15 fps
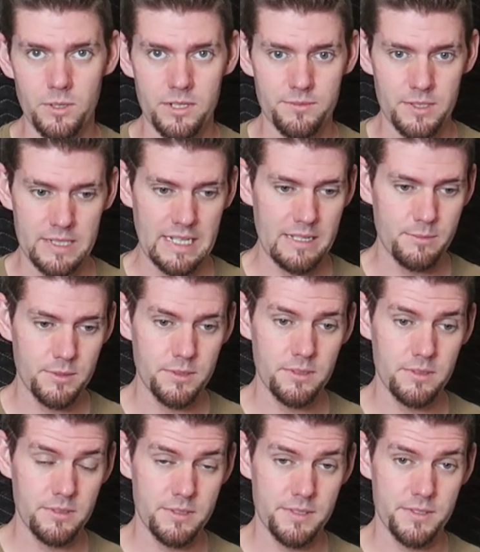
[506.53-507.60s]
whatever
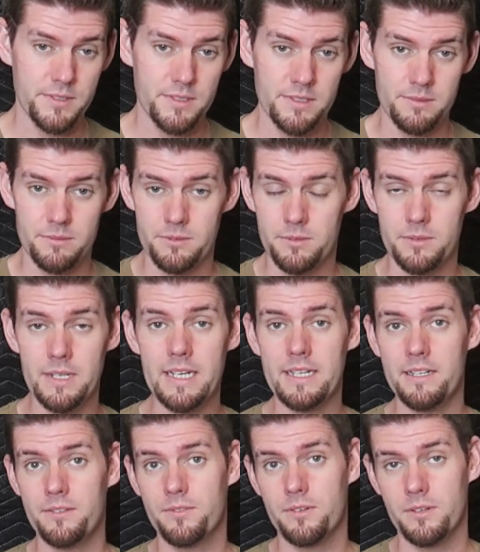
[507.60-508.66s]
chemical is
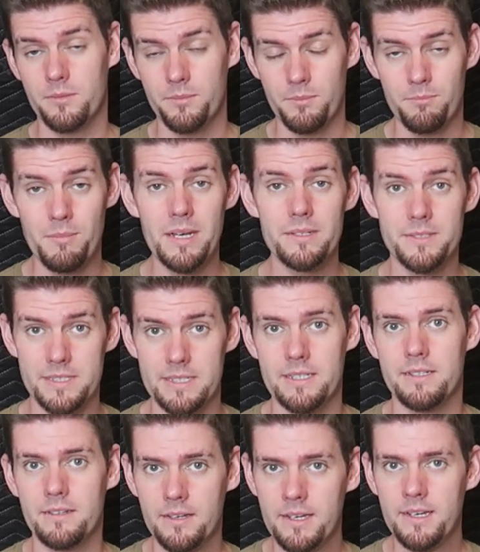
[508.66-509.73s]
created from
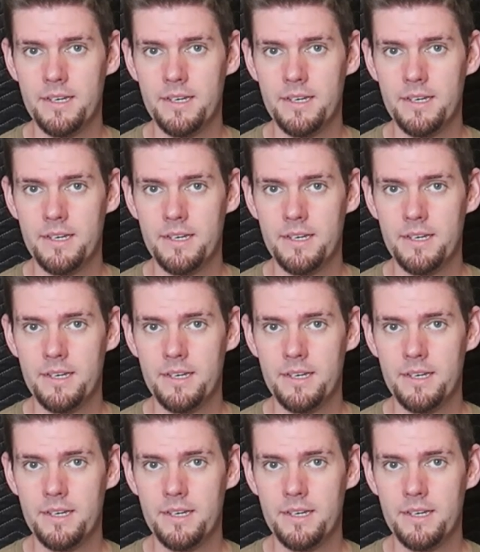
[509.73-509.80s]
melting